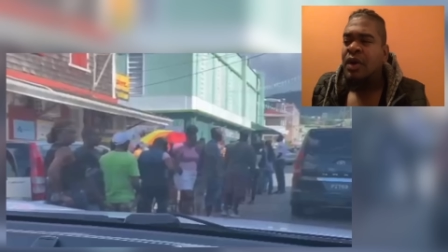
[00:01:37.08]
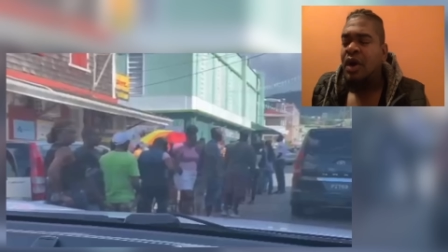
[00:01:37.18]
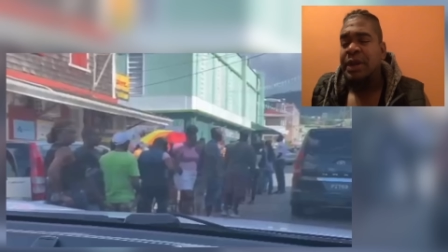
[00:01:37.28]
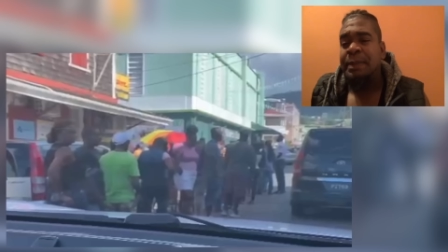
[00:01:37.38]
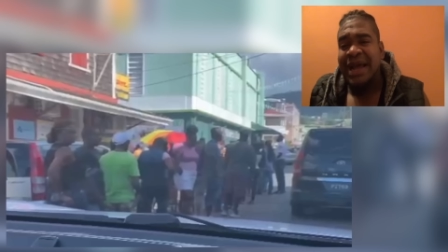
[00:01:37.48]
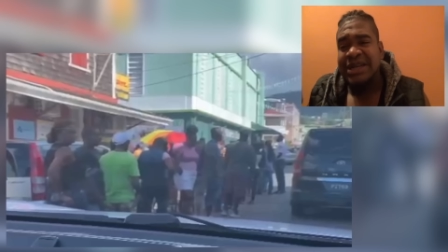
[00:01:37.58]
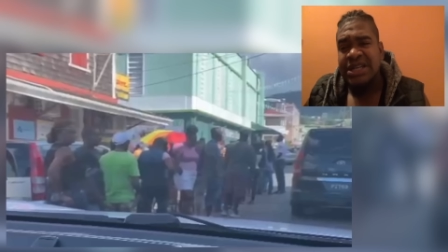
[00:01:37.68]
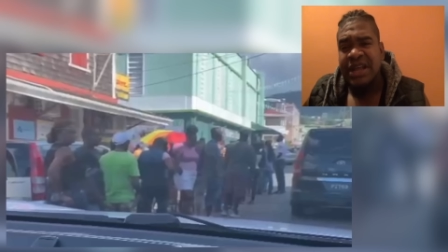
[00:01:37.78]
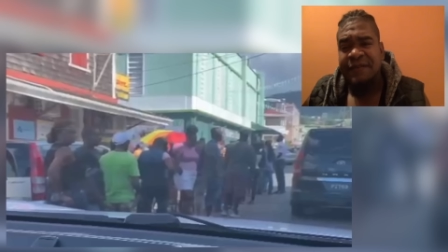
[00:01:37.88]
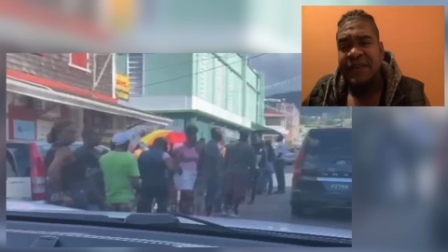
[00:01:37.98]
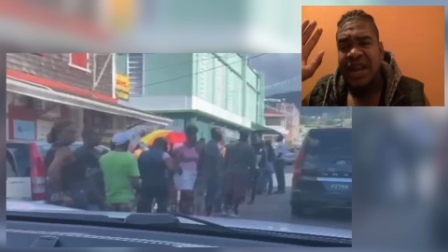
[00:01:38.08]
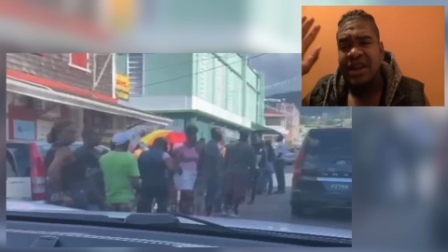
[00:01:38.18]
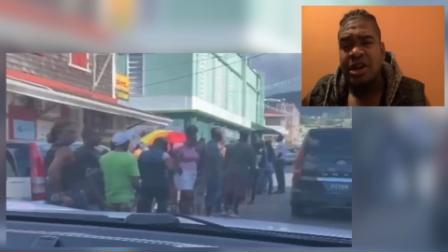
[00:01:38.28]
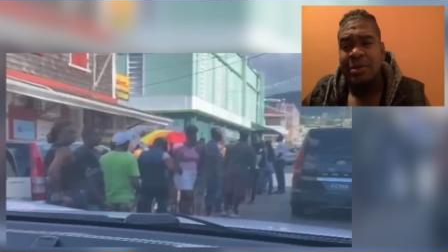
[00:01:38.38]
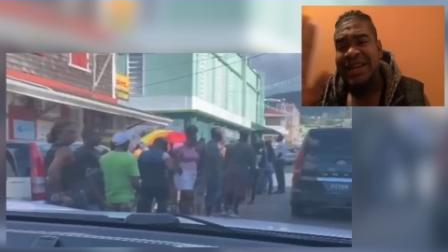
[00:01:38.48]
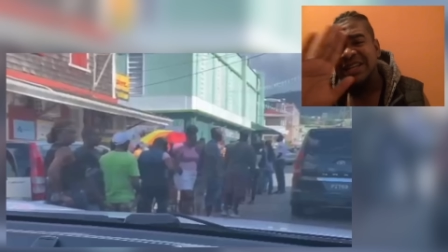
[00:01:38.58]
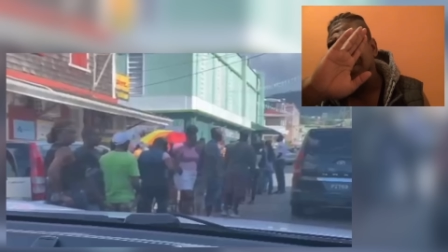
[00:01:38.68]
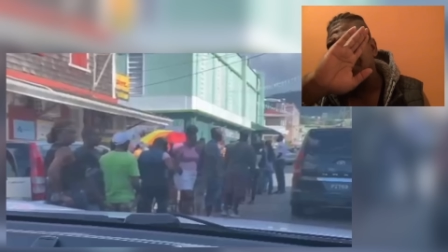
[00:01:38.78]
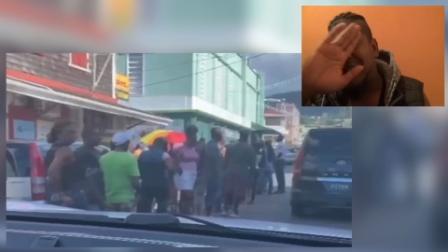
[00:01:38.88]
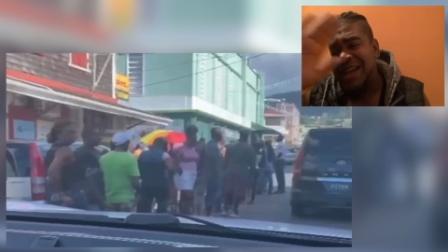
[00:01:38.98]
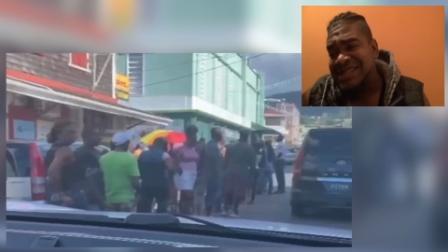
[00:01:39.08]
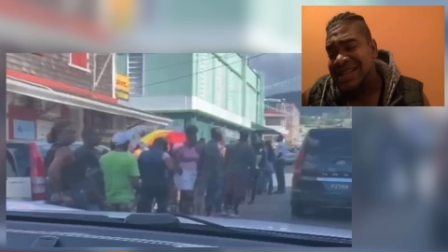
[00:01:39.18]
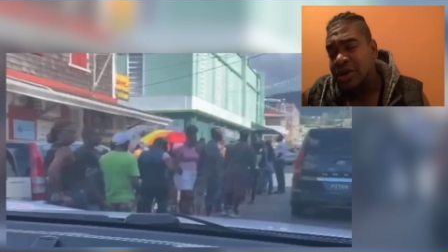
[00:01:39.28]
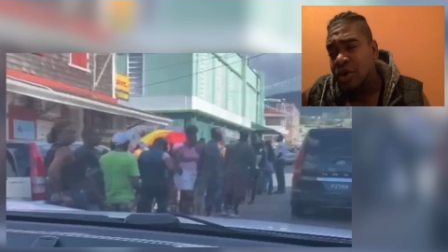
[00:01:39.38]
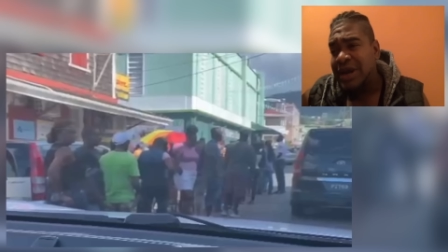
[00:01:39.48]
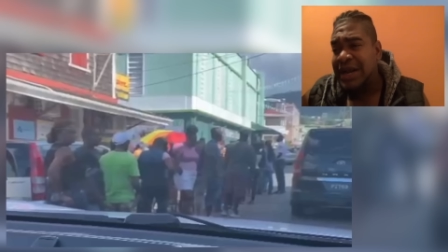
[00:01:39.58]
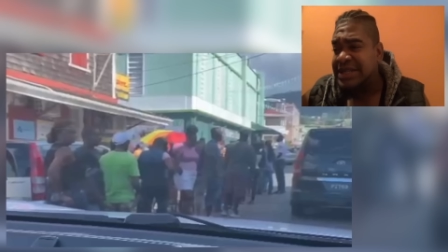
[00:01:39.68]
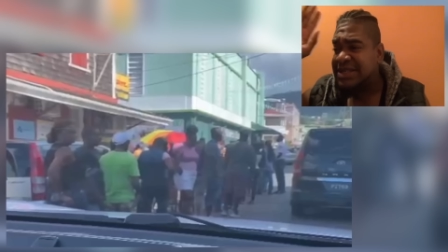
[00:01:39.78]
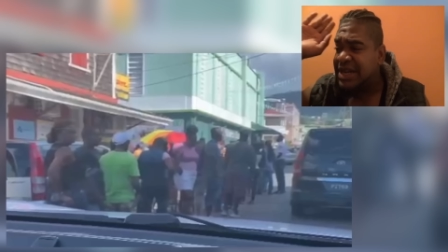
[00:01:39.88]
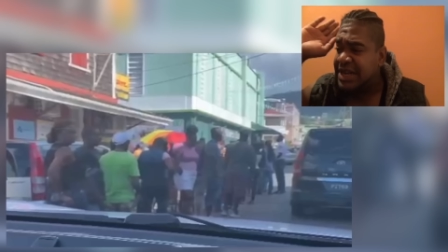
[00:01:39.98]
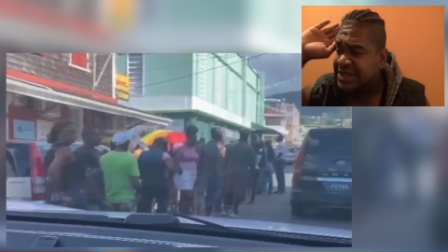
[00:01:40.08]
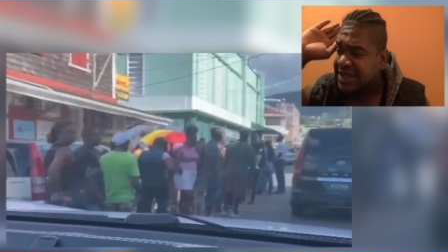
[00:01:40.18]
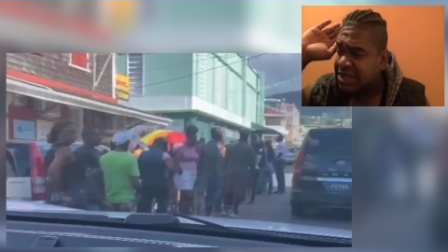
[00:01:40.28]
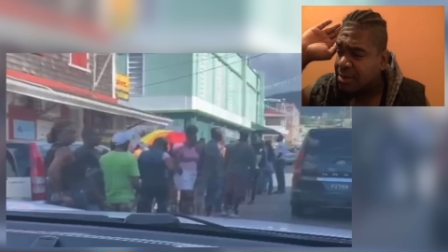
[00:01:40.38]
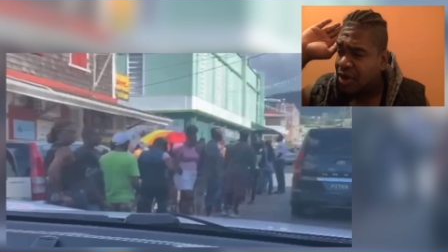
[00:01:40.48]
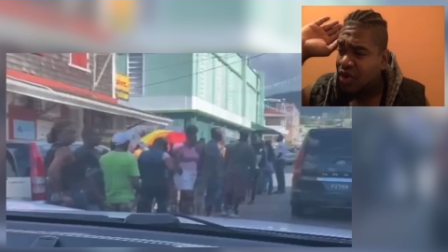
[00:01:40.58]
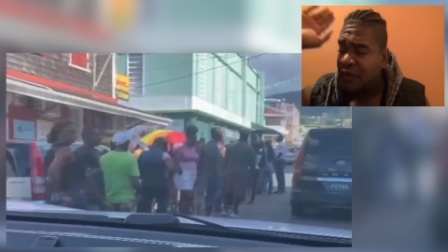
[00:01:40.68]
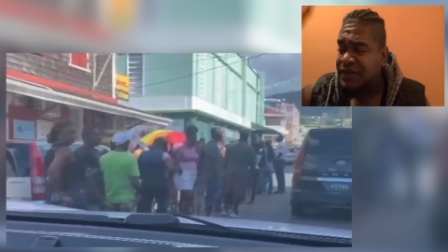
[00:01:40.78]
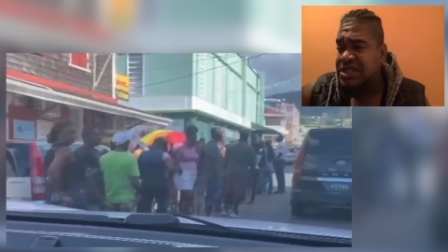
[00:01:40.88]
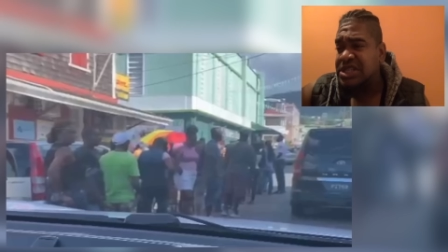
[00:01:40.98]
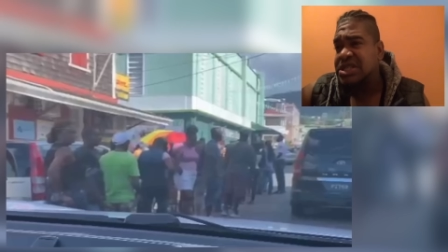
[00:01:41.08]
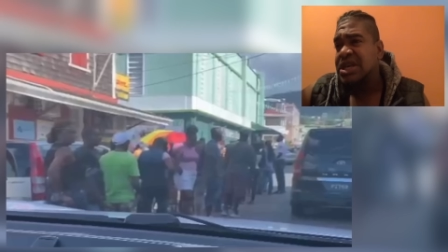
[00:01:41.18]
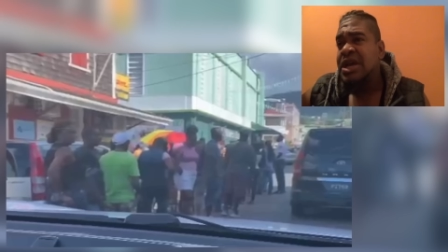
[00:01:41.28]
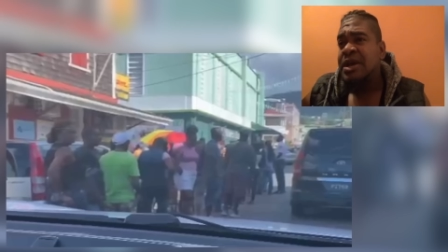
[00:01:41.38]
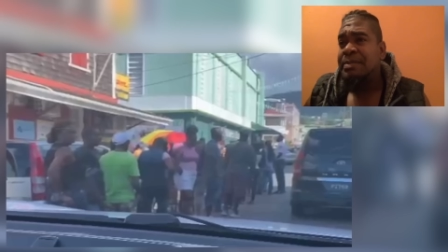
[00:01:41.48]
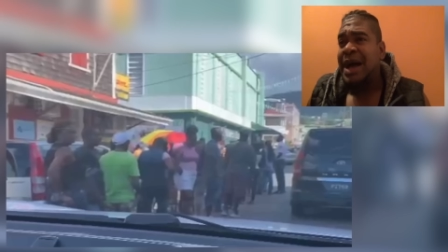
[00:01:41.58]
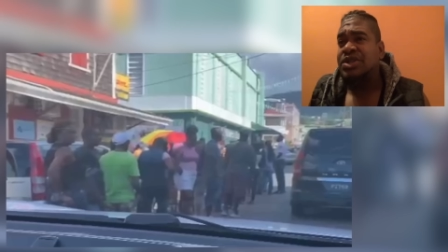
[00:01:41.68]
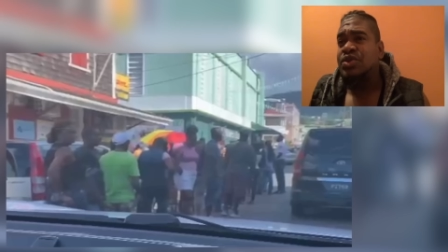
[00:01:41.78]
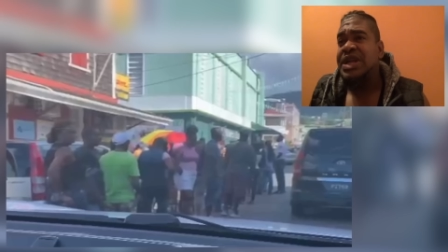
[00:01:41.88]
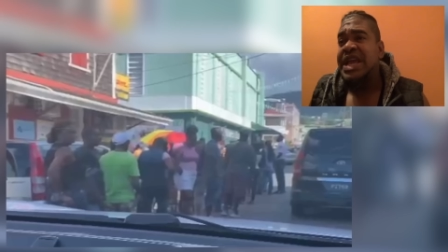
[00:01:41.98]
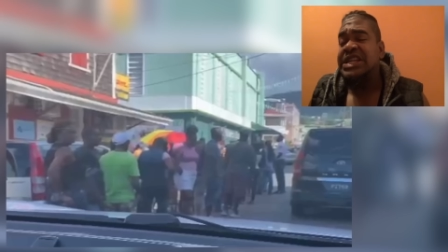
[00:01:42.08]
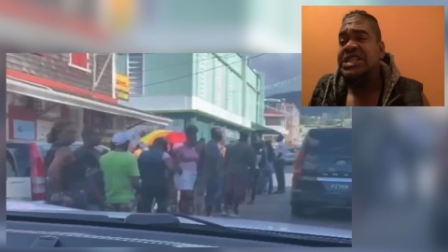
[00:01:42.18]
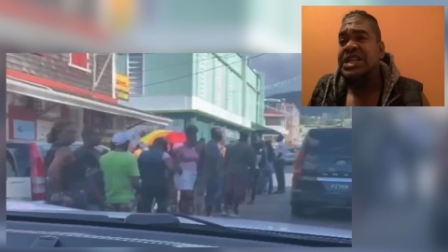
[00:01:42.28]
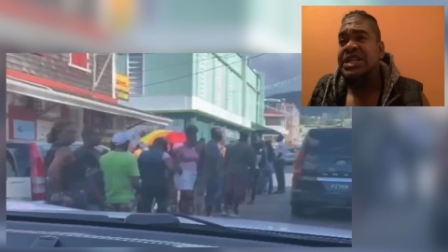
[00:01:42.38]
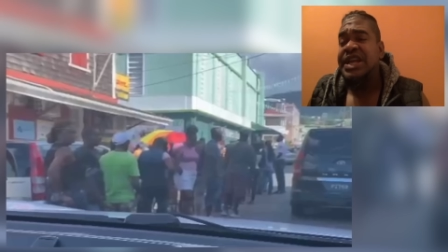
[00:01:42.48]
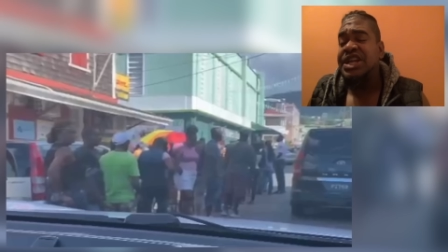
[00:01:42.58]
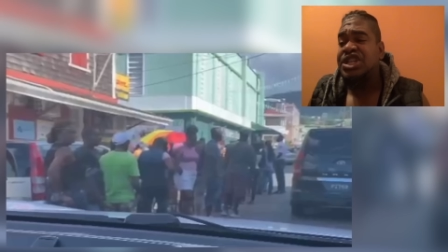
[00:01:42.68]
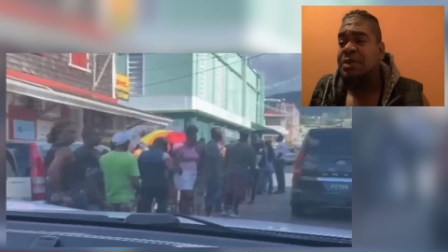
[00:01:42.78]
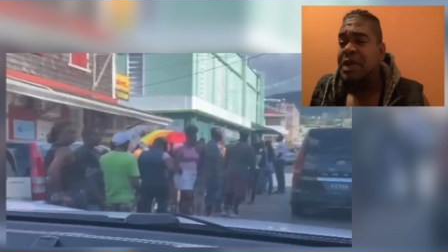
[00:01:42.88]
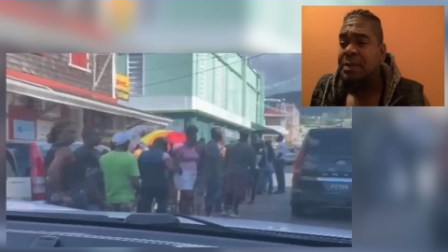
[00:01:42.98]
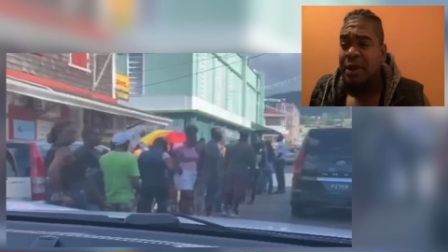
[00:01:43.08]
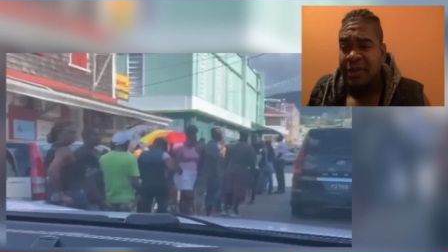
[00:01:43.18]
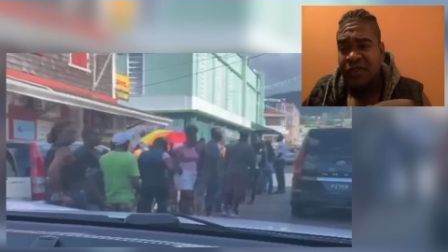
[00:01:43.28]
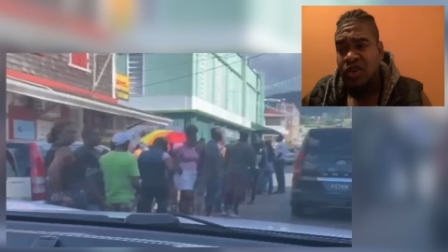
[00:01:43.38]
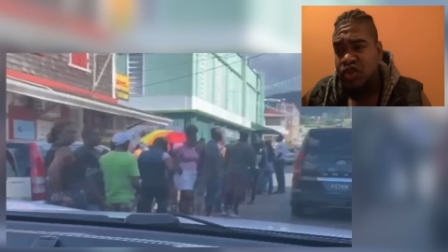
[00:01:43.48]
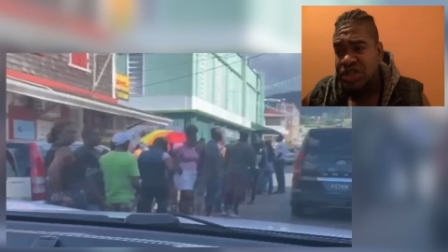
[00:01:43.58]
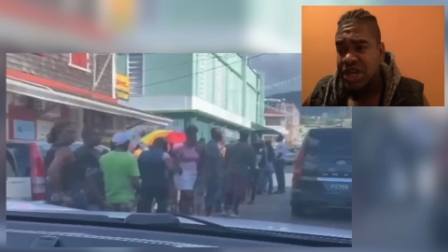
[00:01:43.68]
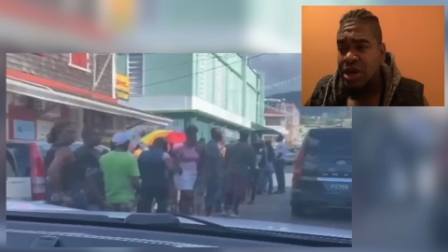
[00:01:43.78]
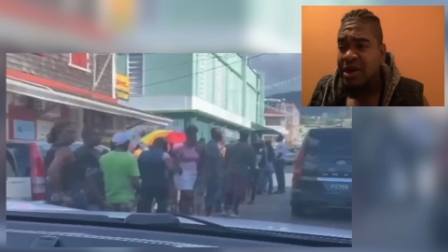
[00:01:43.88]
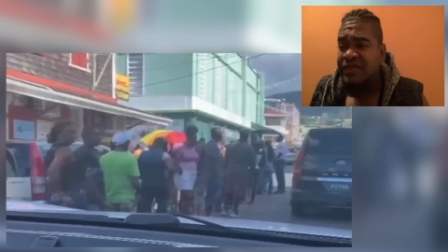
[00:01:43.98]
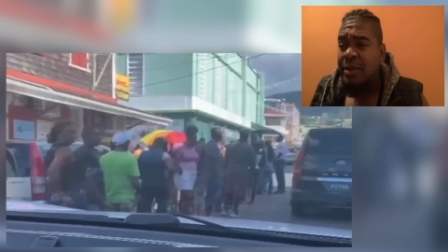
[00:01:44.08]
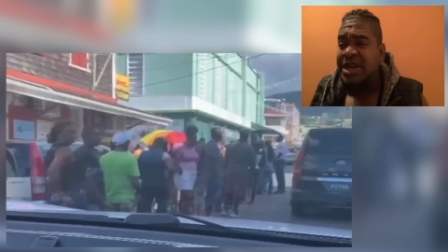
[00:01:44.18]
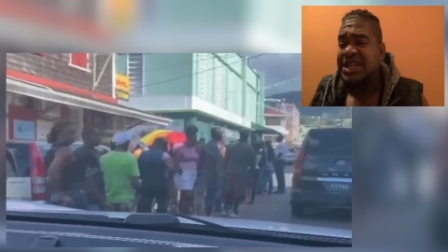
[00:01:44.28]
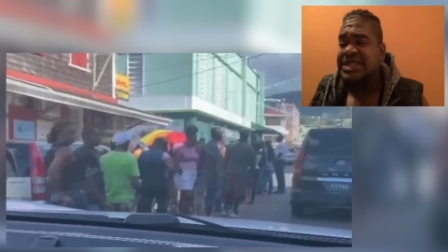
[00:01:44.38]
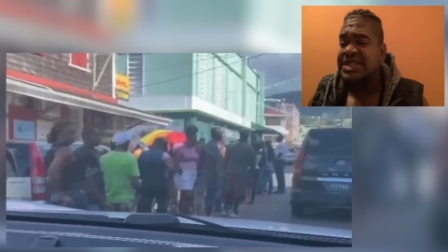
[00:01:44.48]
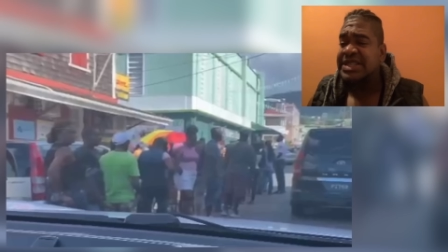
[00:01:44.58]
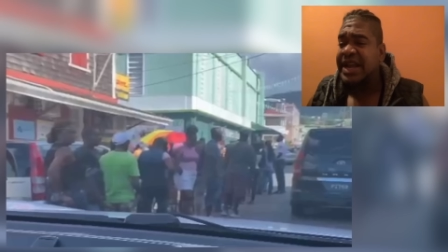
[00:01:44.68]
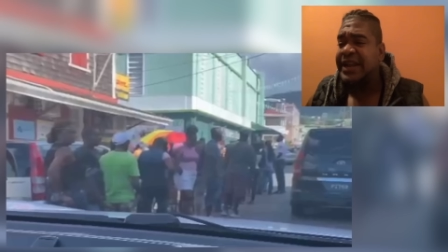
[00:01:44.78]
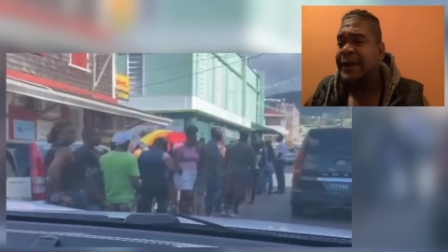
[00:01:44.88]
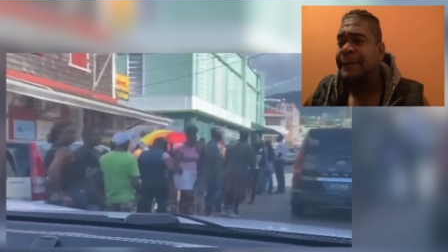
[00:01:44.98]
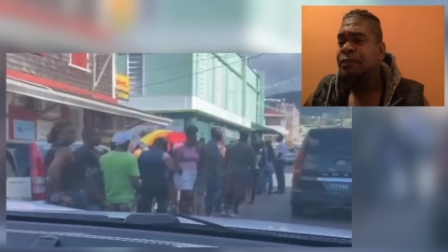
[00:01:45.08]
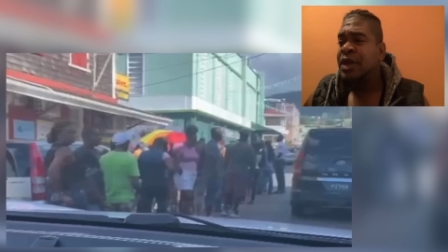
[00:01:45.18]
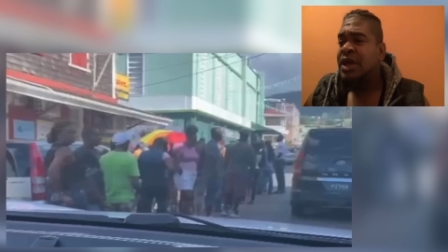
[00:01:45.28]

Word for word: Or they plant in their fig and they herb and eat rice alone, and they send any set of money overseas back to the Haitian people. Of course, you see a number of Dominicans inside there.